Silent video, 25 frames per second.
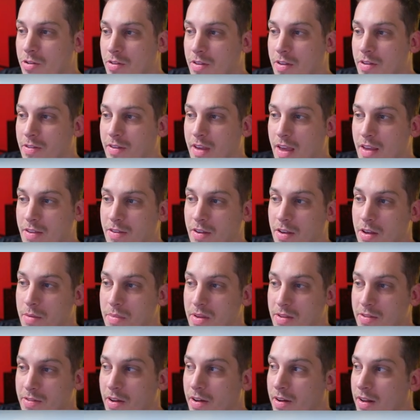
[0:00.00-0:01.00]
In this case, it can be
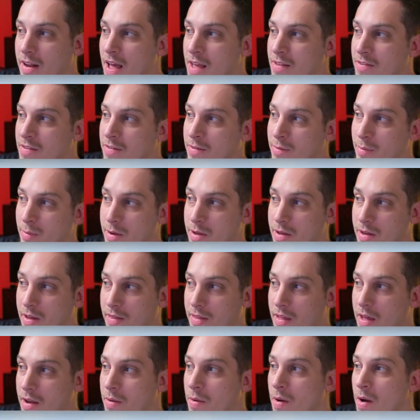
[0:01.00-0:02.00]
sunglasses where you can
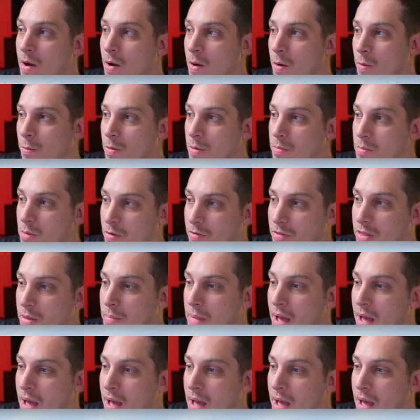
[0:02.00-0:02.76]
then remove the